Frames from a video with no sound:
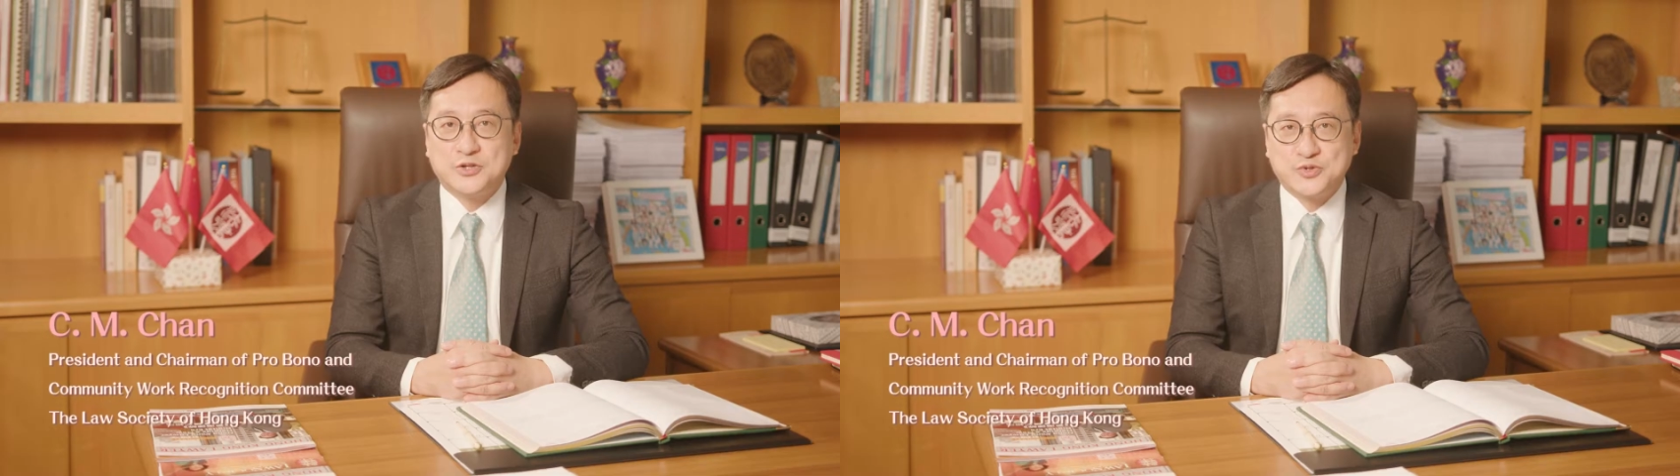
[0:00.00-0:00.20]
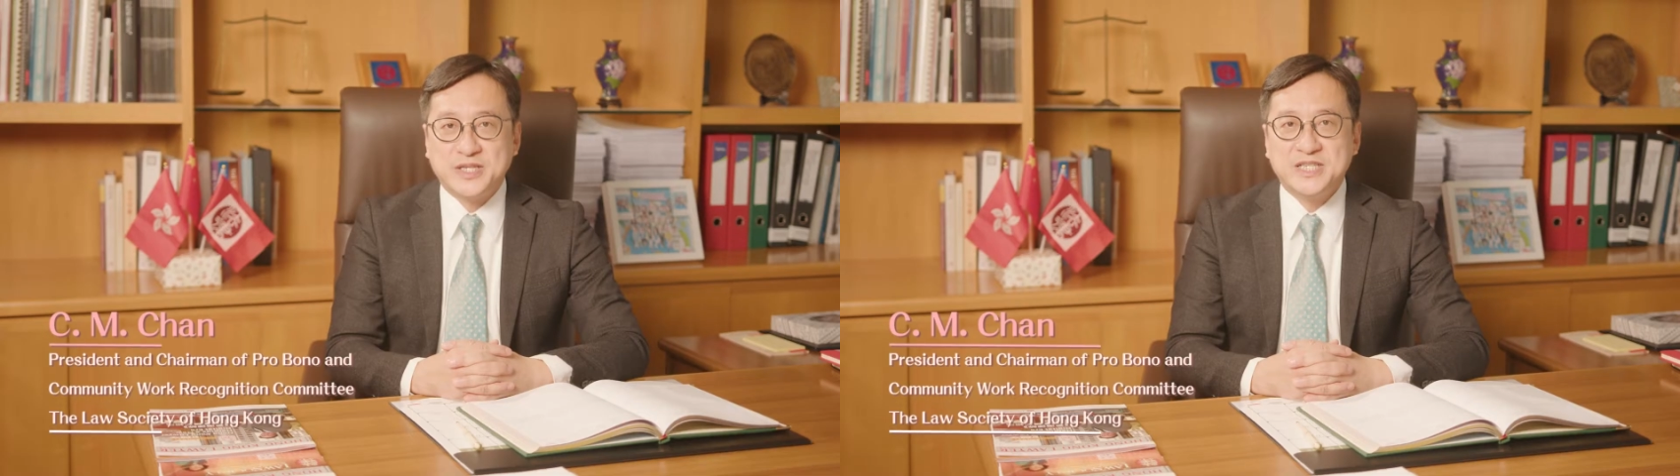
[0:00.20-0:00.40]

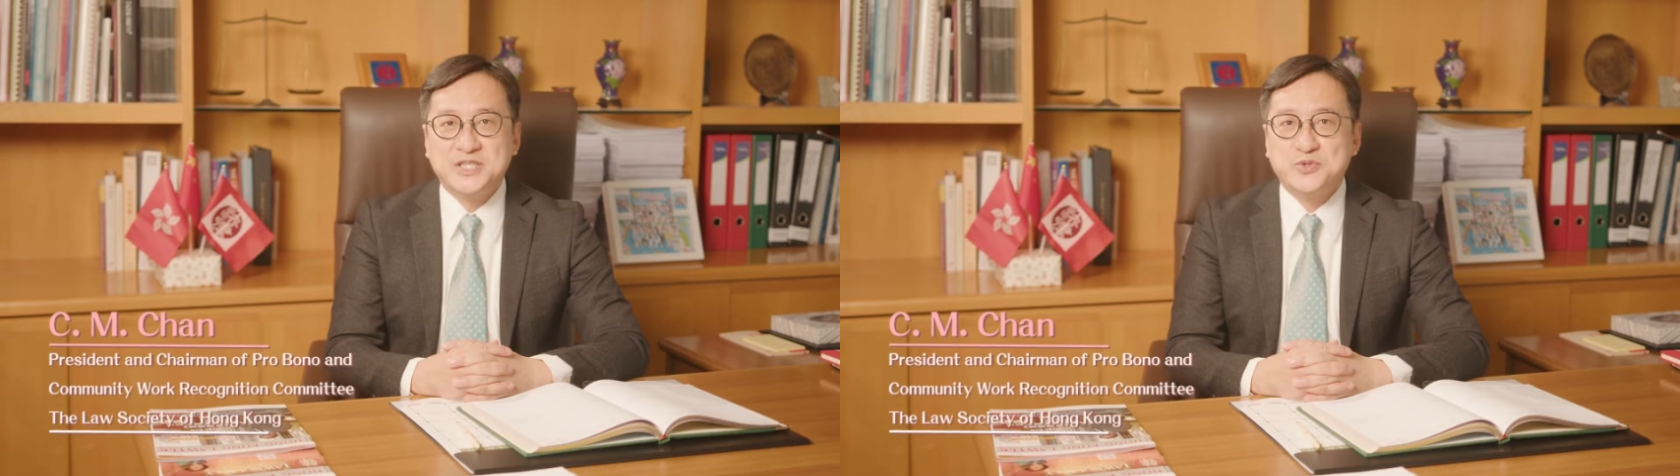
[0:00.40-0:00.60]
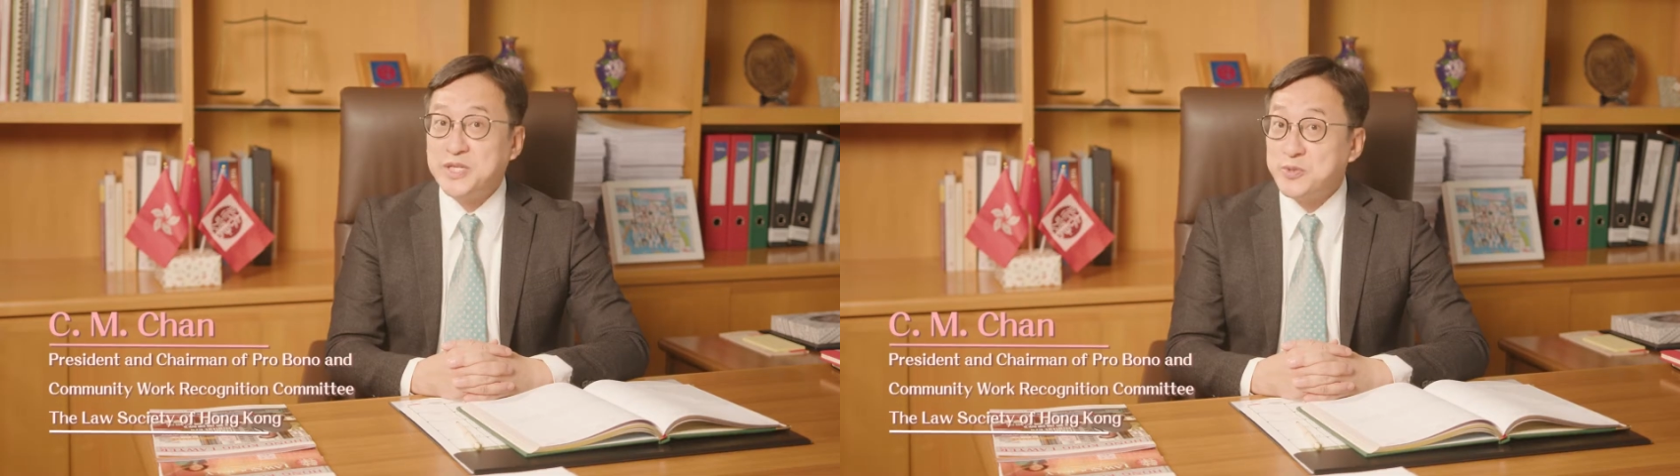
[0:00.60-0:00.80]

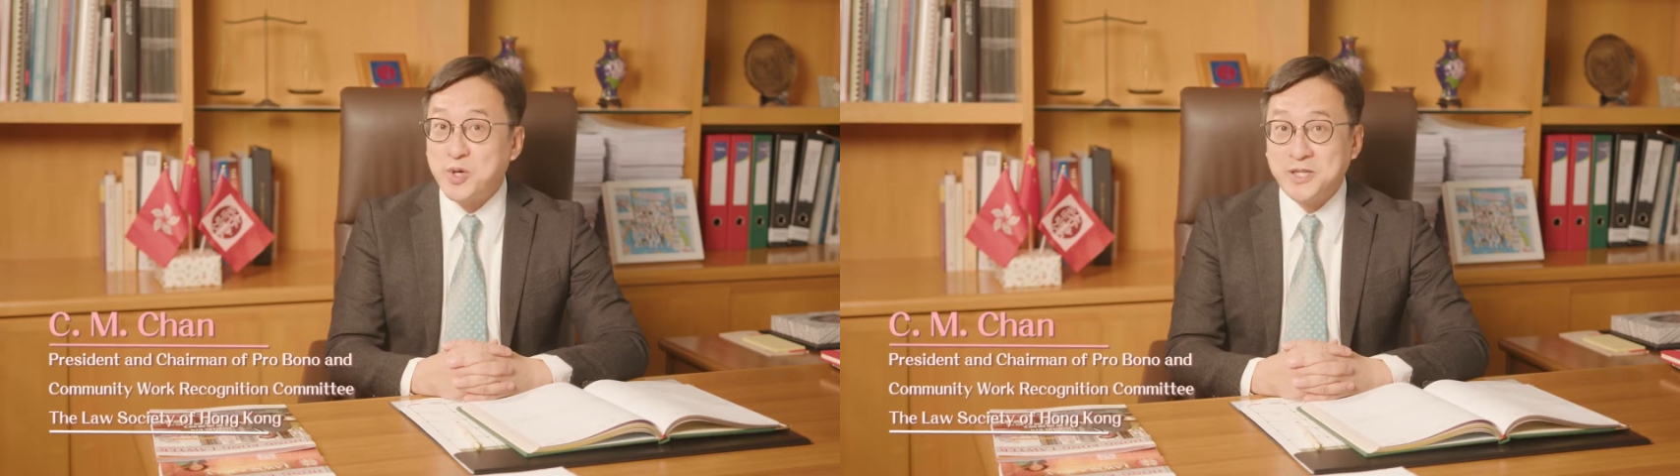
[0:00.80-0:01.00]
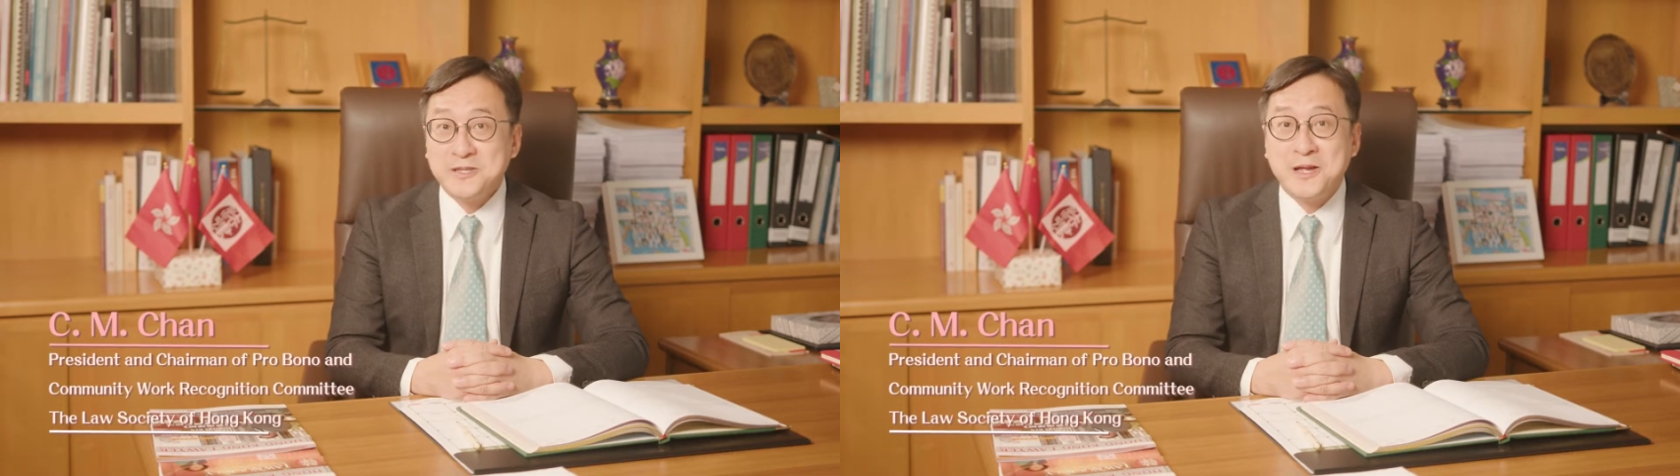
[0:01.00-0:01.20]

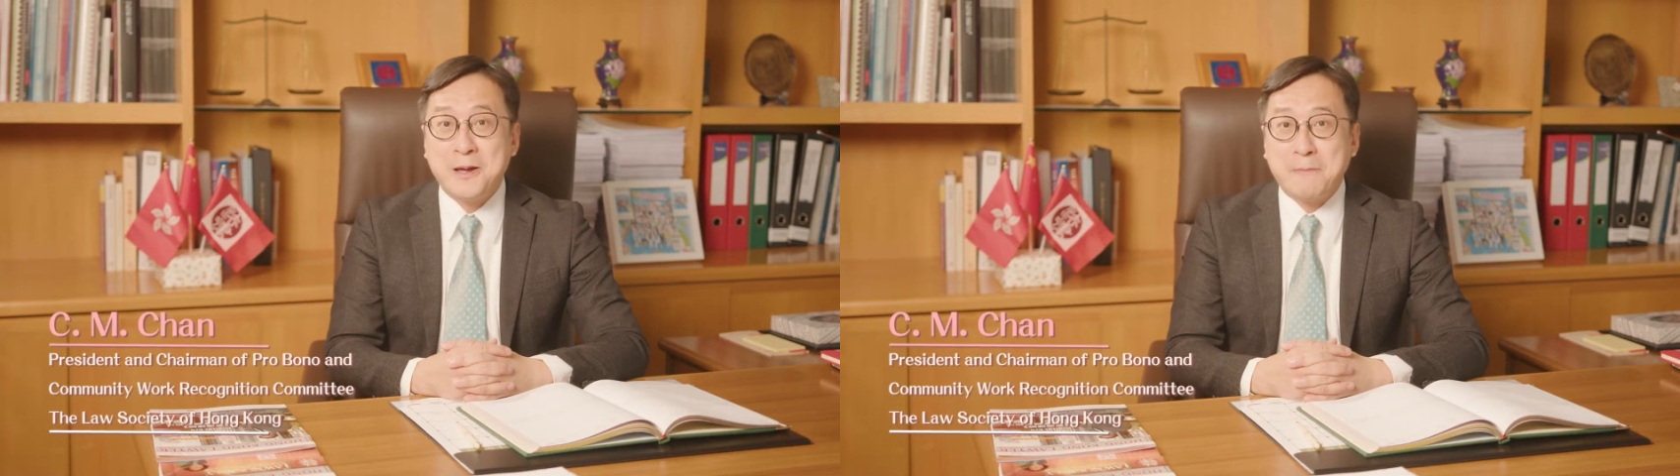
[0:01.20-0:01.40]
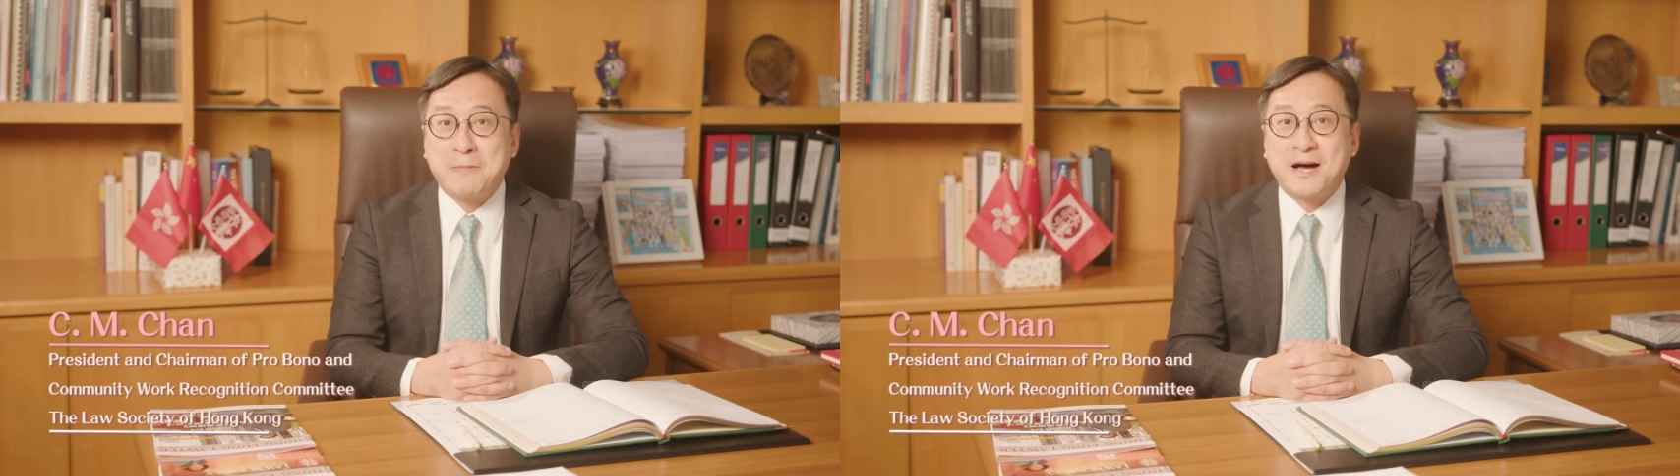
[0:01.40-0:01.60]
2021
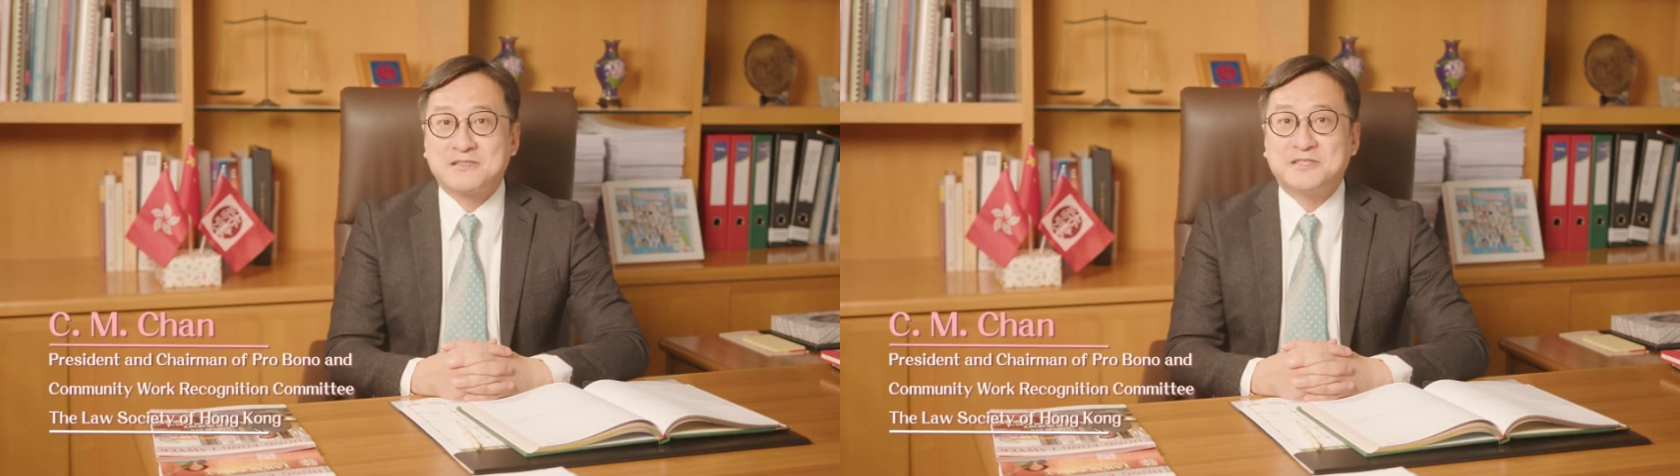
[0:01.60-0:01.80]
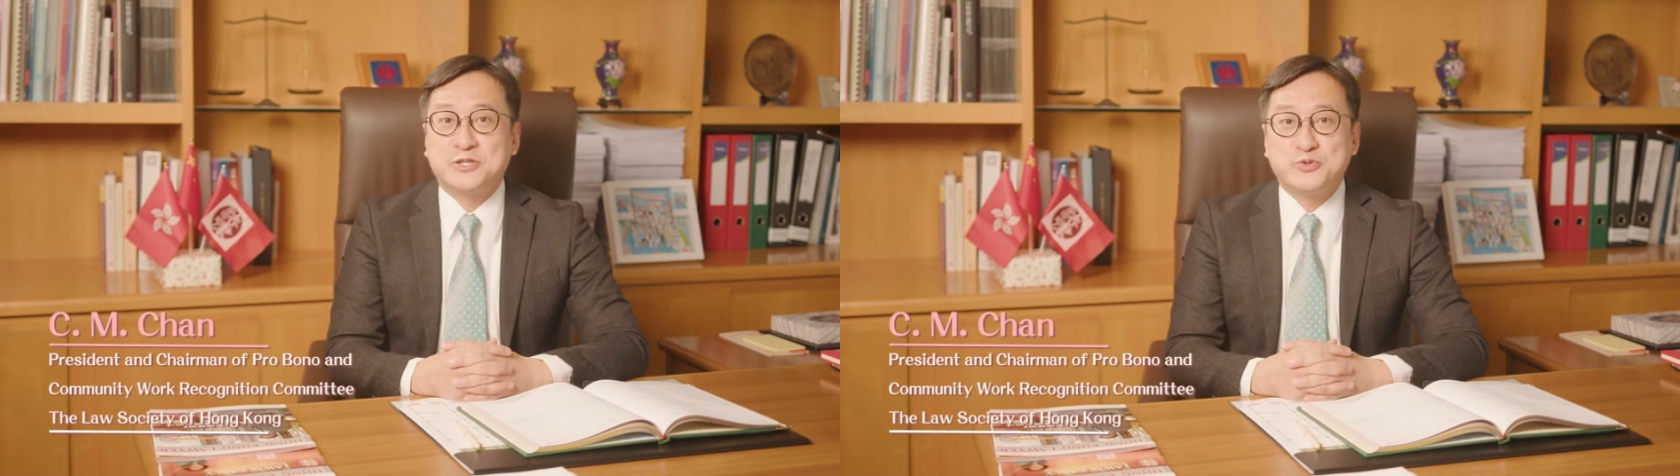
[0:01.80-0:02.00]

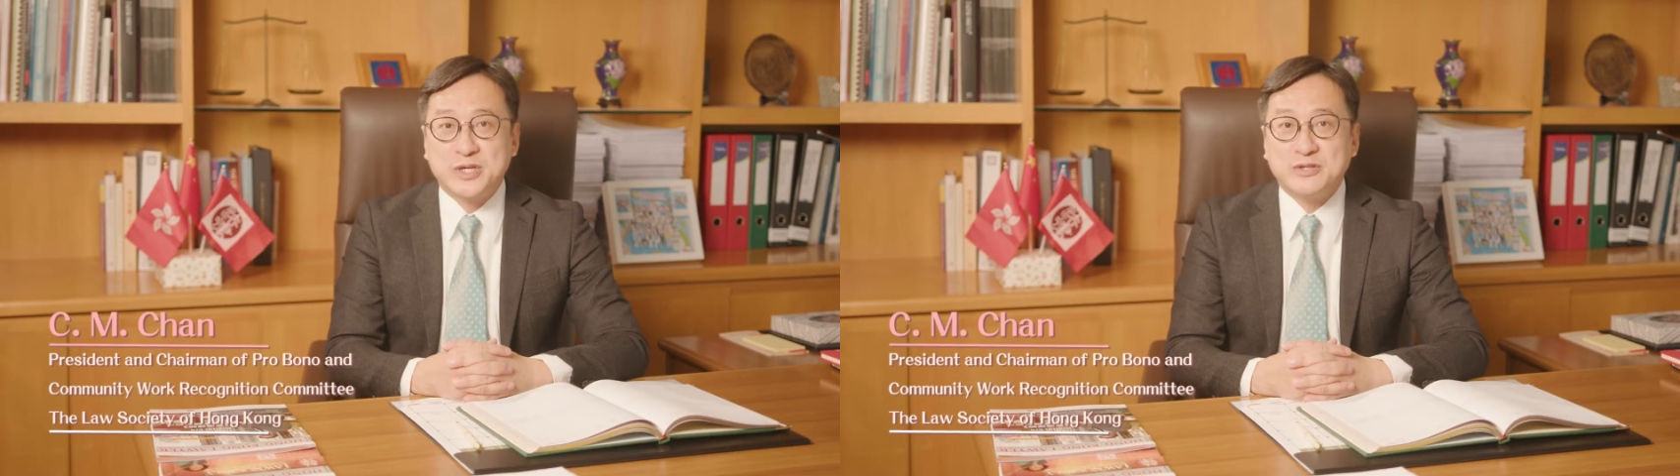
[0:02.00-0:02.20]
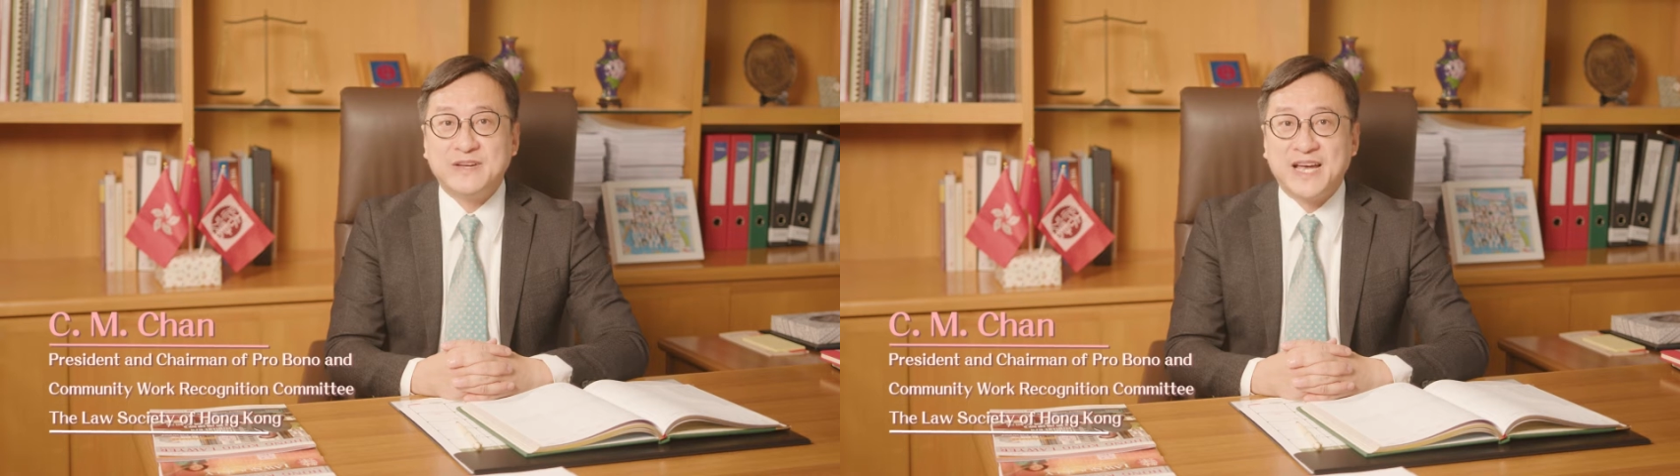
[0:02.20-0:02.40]
marks the 12th